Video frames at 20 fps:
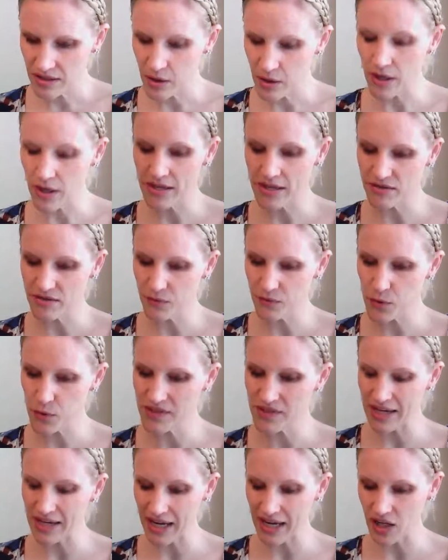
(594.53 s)
His force
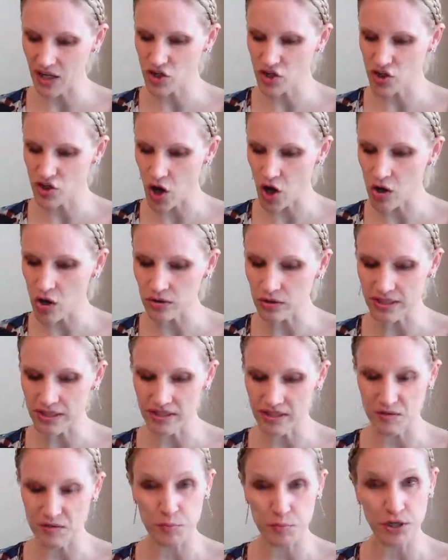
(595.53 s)
engaged
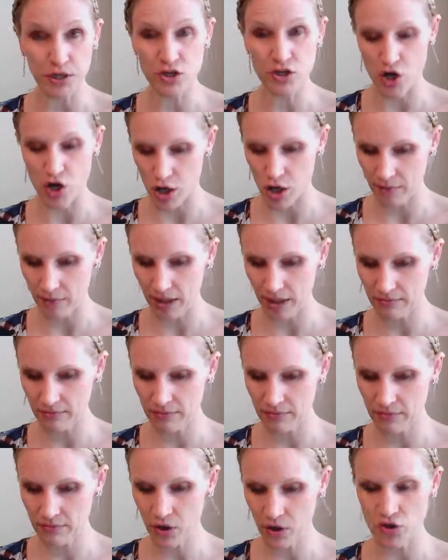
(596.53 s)
Tarleton's British army
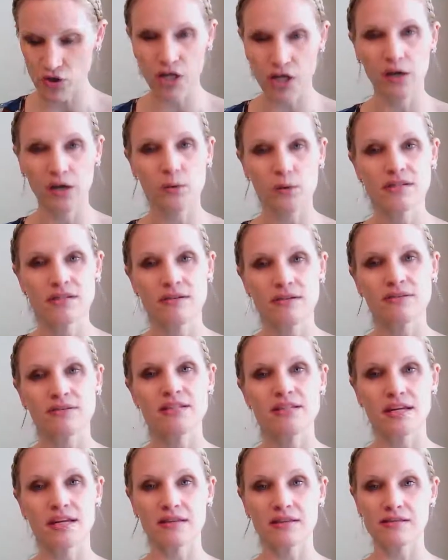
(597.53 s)
on January
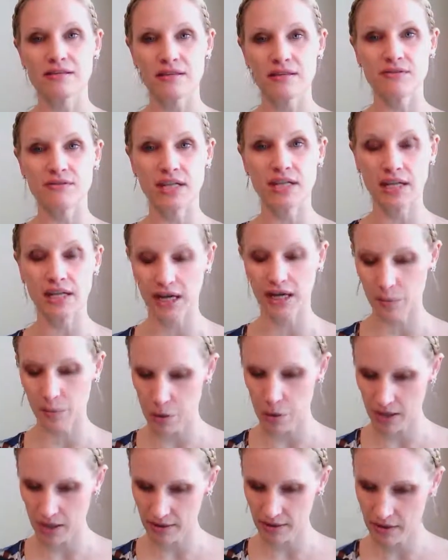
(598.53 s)
17,
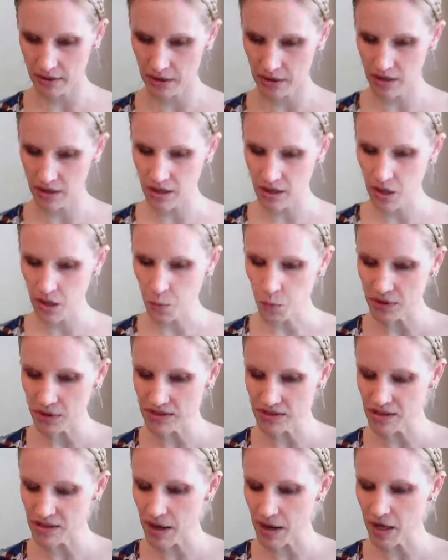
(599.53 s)
1781. Once
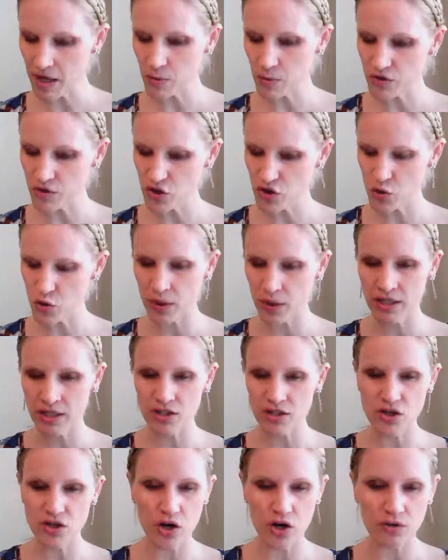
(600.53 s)
the battle was joined,
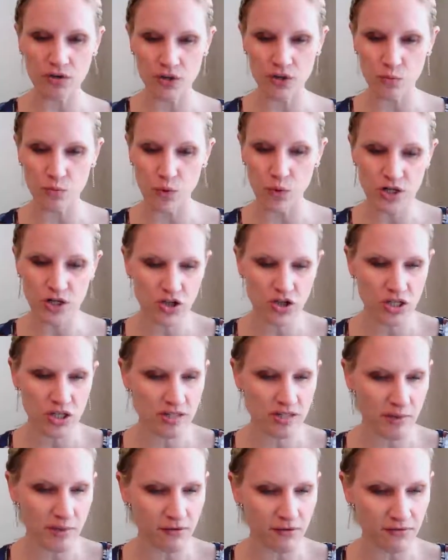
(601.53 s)
Tarleton rushed his
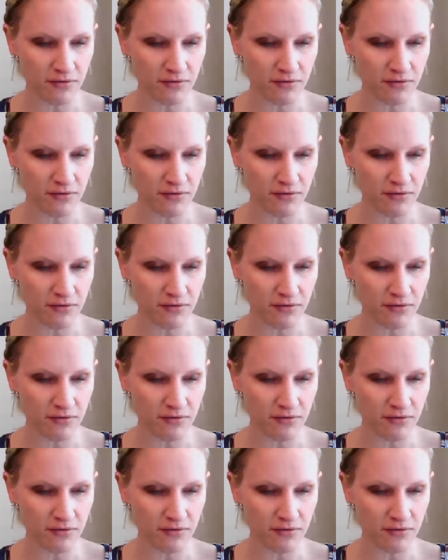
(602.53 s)
men